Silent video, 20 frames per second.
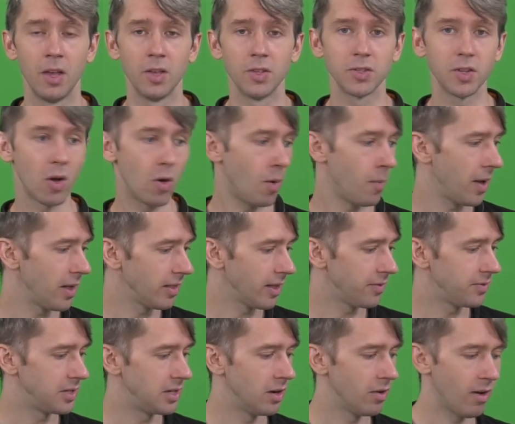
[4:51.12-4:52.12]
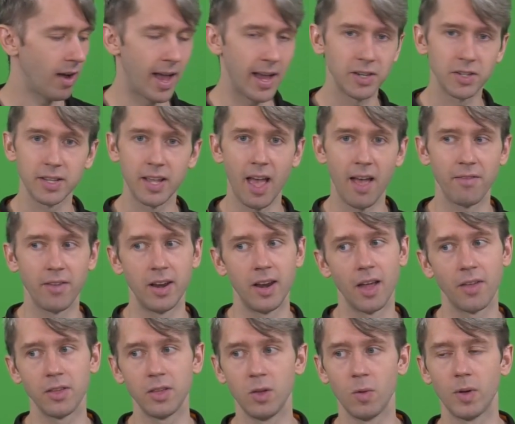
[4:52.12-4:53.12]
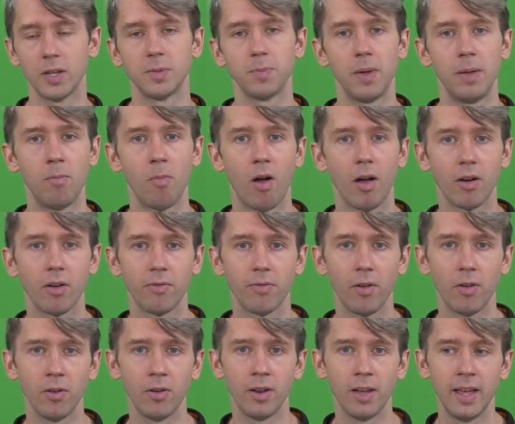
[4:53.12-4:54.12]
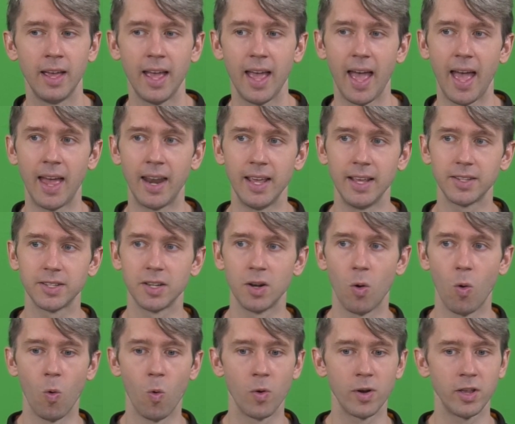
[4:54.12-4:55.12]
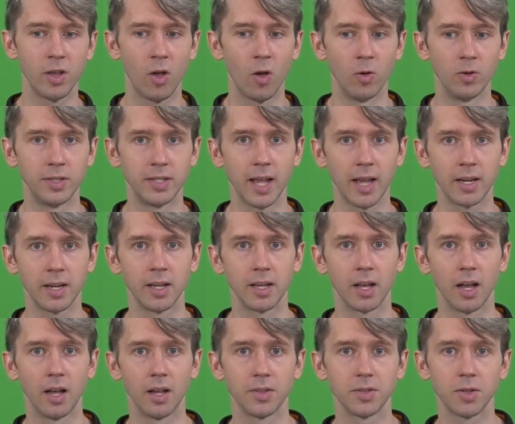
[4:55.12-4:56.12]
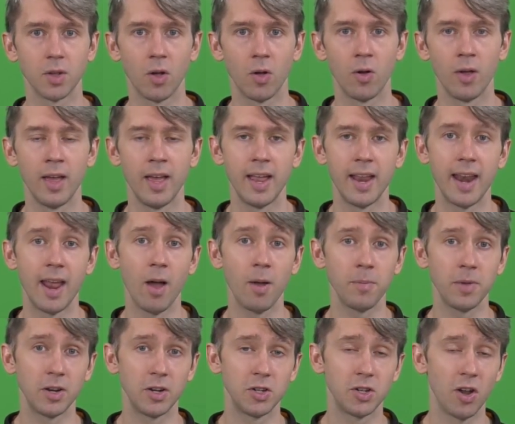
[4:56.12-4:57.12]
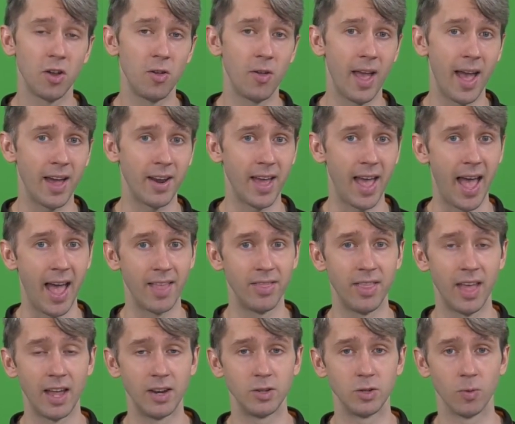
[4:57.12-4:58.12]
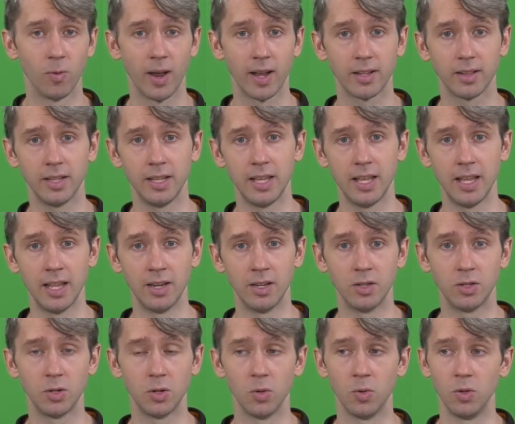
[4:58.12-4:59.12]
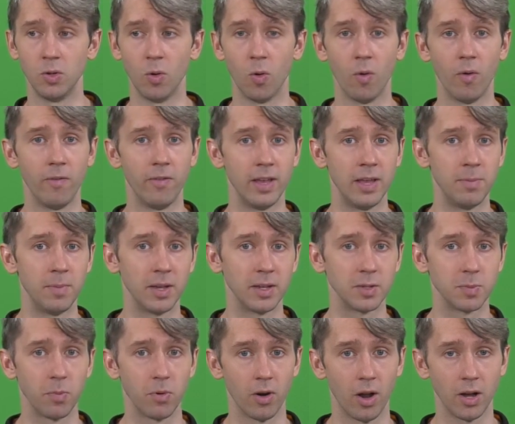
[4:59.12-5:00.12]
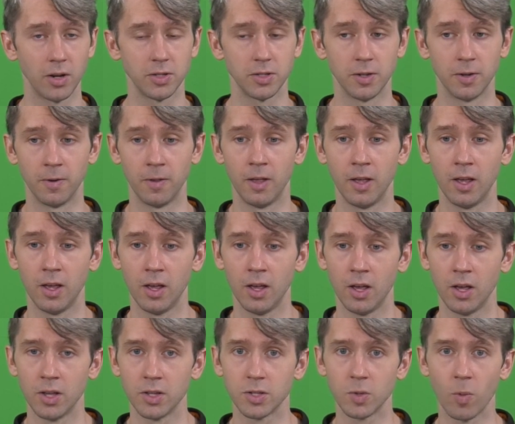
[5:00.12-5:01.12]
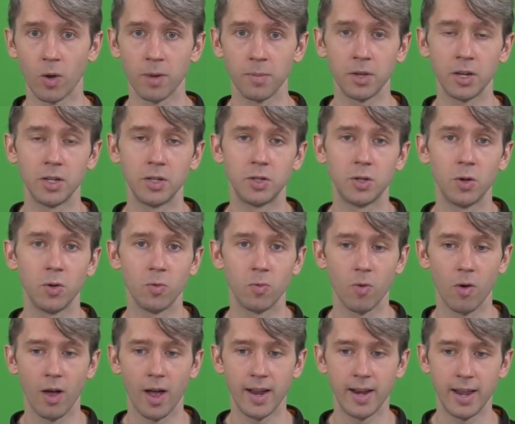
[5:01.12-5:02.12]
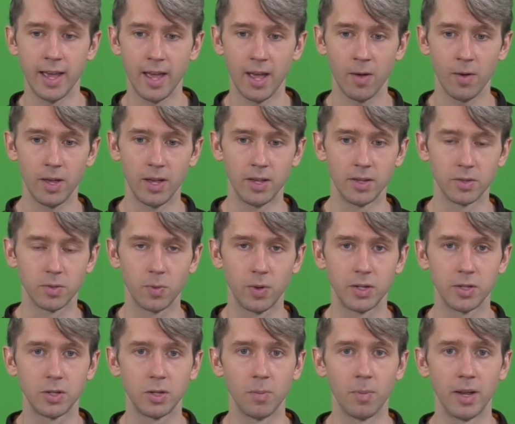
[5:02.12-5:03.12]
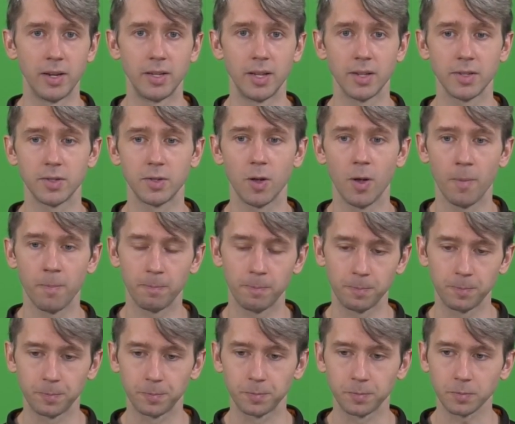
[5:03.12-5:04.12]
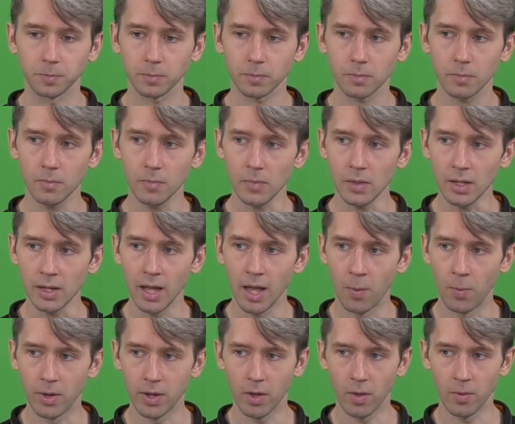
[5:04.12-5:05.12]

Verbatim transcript: So on my left here, I actually have another USB microphone and it's an Audio Technica. So now I'm gonna show you how to add that directly into your vMix production. So what I'm gonna do right now is switch to my desktop and we're